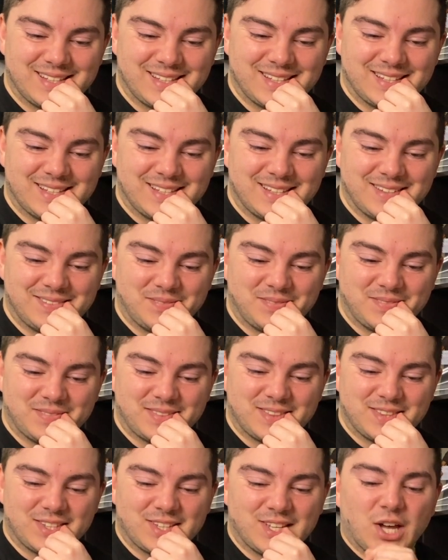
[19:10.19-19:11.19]
Come with me.
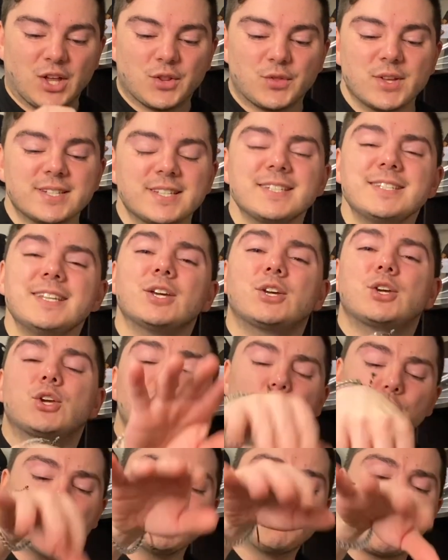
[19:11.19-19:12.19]
This is a
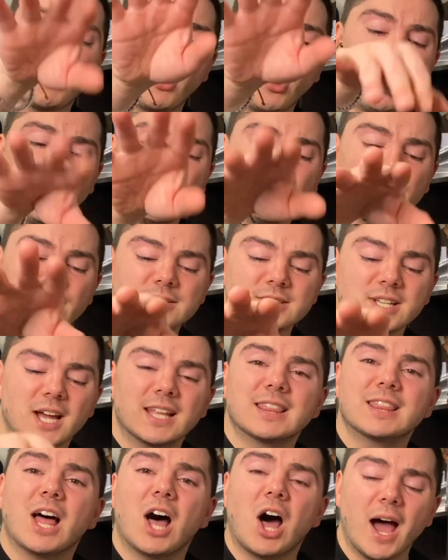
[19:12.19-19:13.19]
cute bond. I
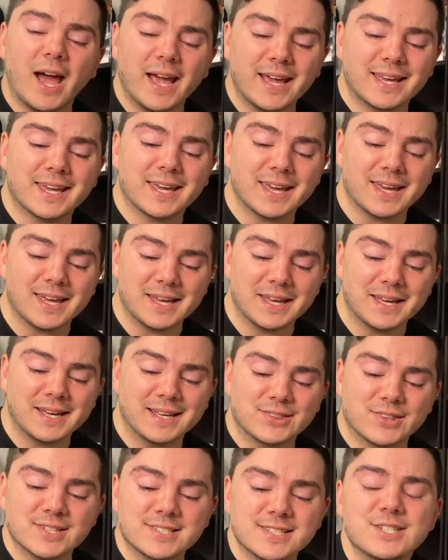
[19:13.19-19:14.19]
like
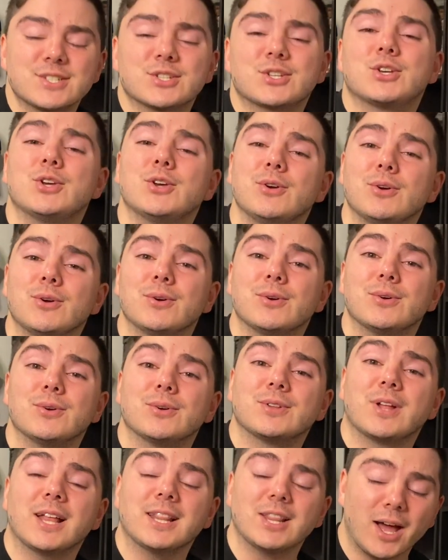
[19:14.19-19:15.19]
it. This is
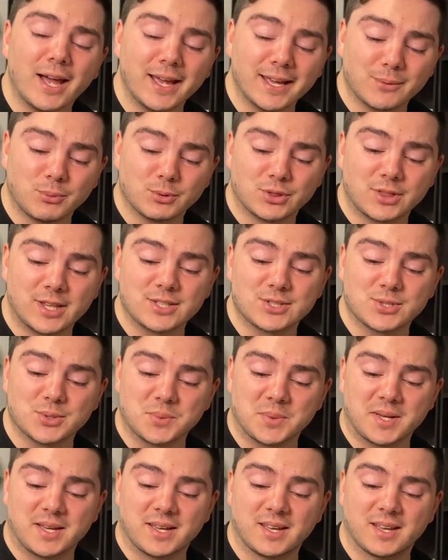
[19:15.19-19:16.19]
cute. I like what they're
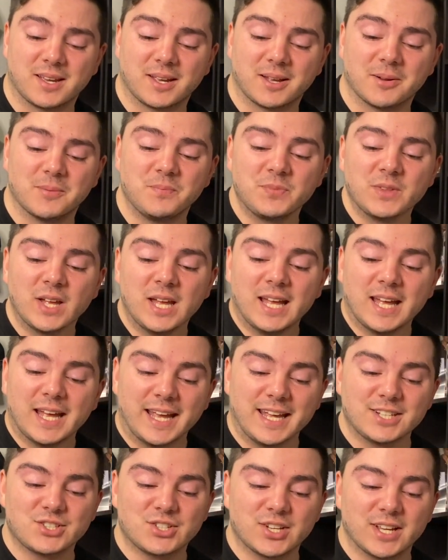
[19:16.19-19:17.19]
doing.
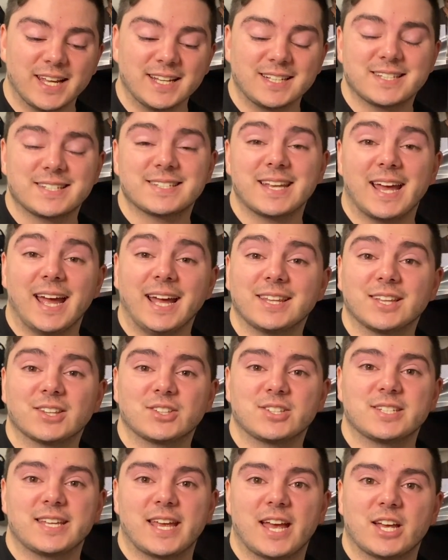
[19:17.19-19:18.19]
It's it's sad that
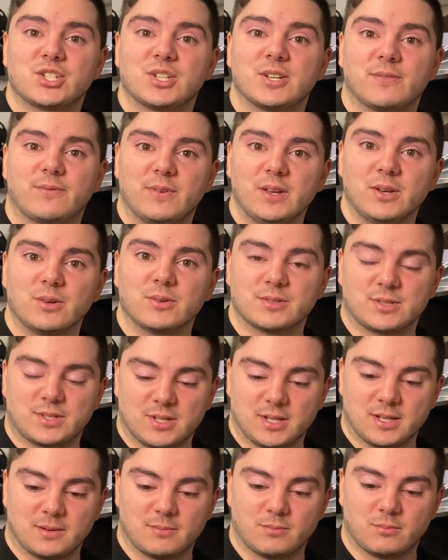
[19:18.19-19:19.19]
this is how she
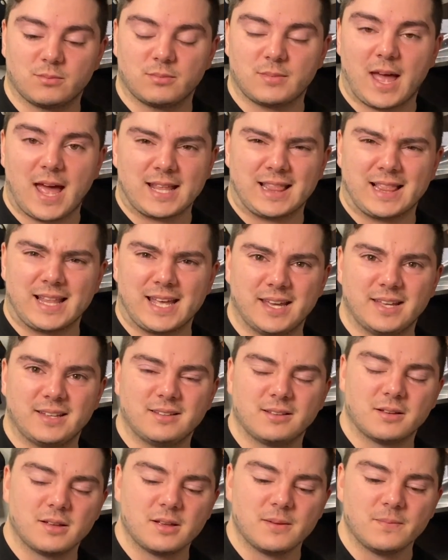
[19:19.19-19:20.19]
feels, um, Adelaide.
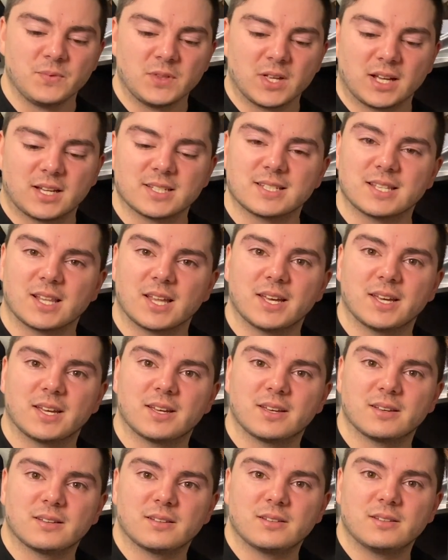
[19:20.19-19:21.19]
Because,
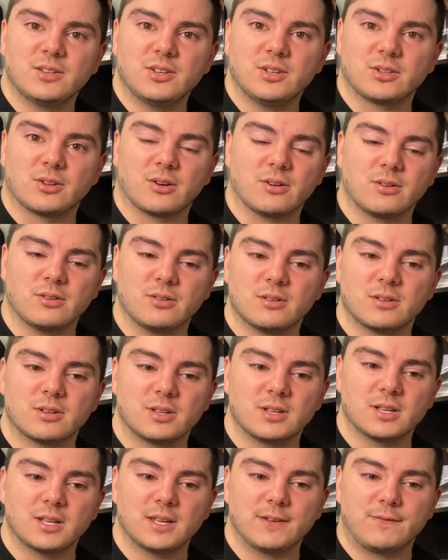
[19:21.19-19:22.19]
like, you know,
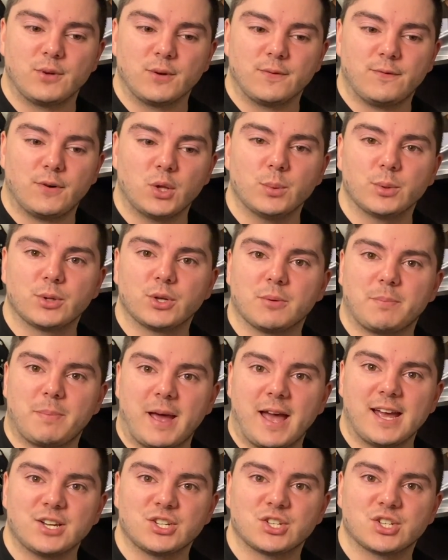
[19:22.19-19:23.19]
if you're following your
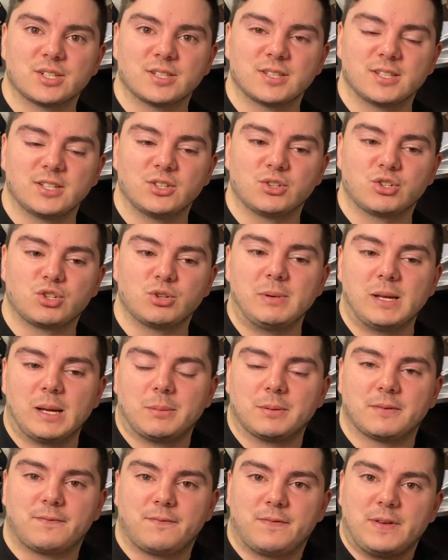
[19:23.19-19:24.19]
passion, you should be
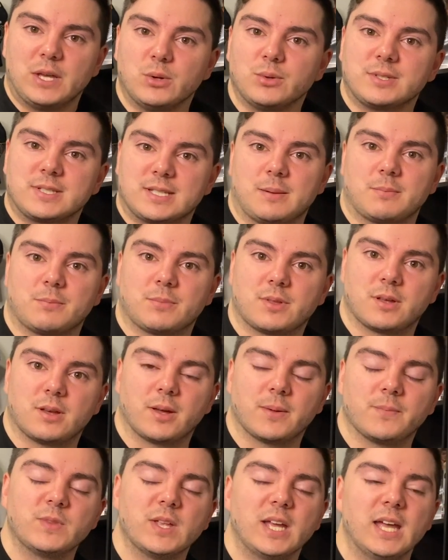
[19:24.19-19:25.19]
able to feel
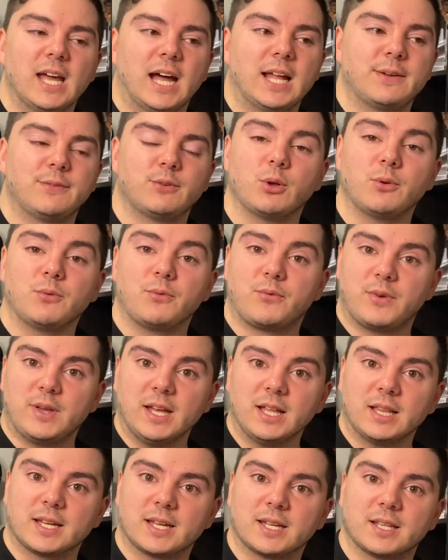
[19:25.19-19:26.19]
something. And if you don't
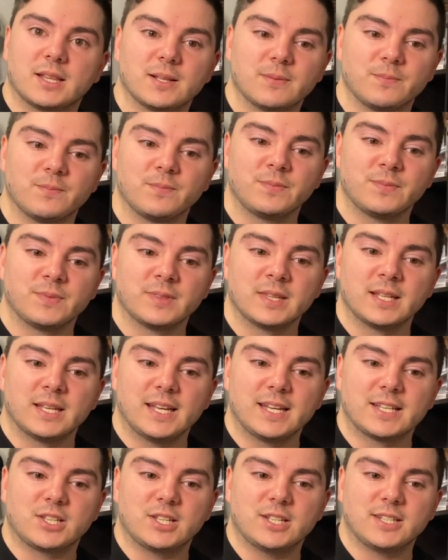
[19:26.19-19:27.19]
feel it,
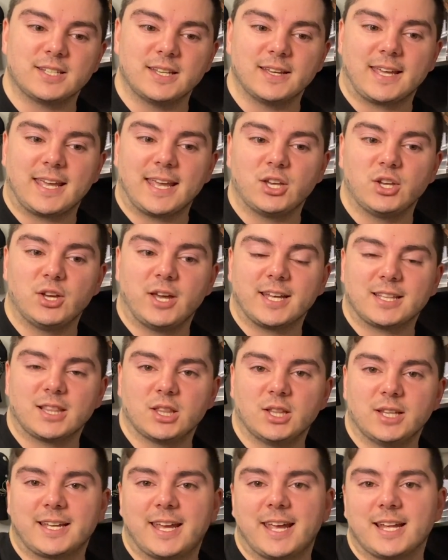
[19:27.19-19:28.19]
it's, it, you get,
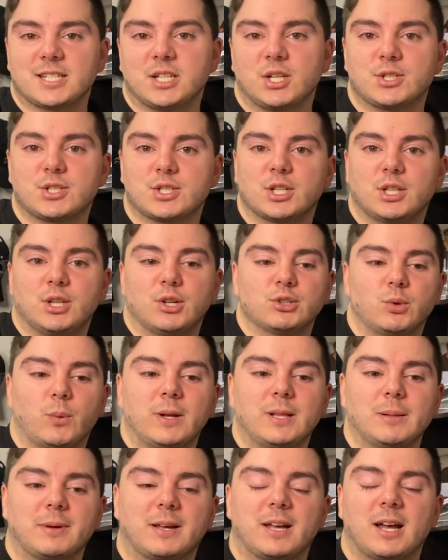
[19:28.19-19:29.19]
it gets lost along the way
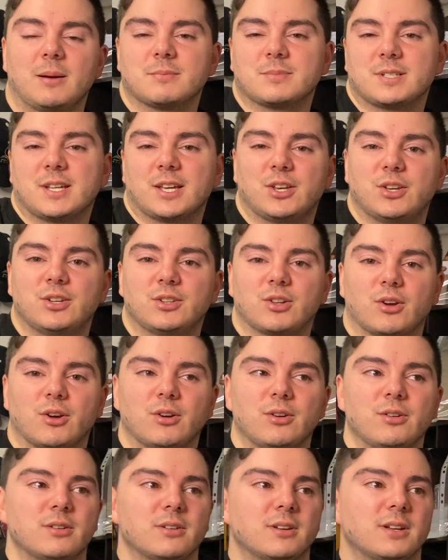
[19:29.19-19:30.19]
and it becomes, like, you
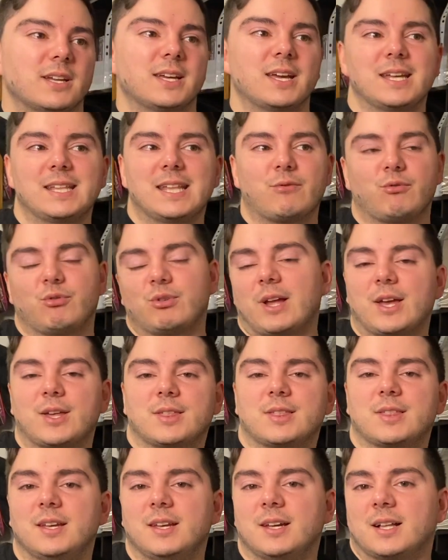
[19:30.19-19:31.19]
know, an everyday
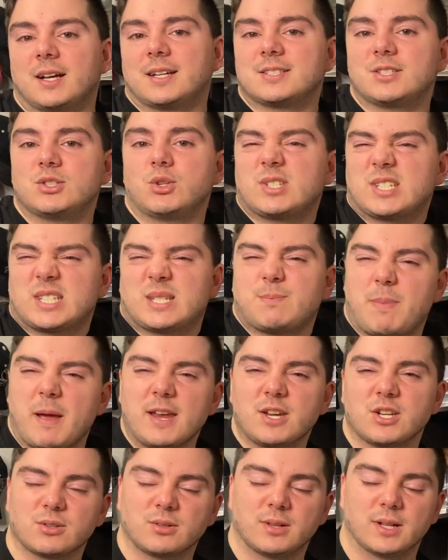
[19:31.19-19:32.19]
thing. Like, it's not
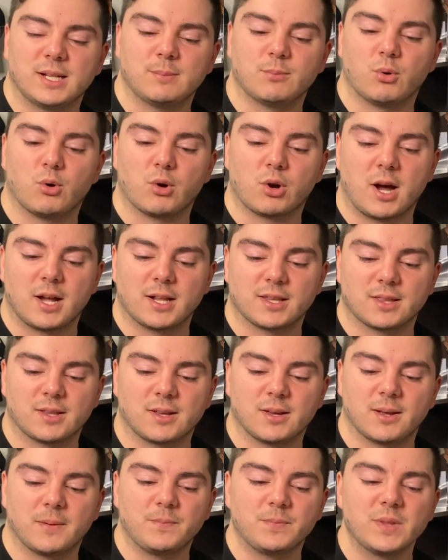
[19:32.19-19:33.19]
special anymore kind of
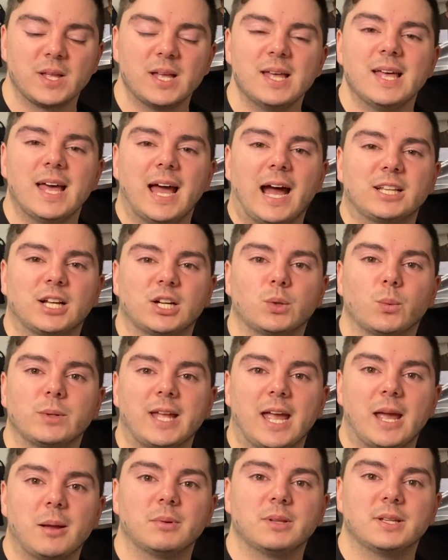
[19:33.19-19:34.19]
thing. And I don't want
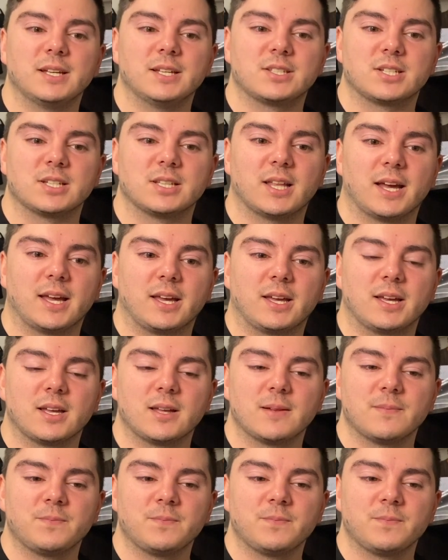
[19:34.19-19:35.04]
Emily to, like,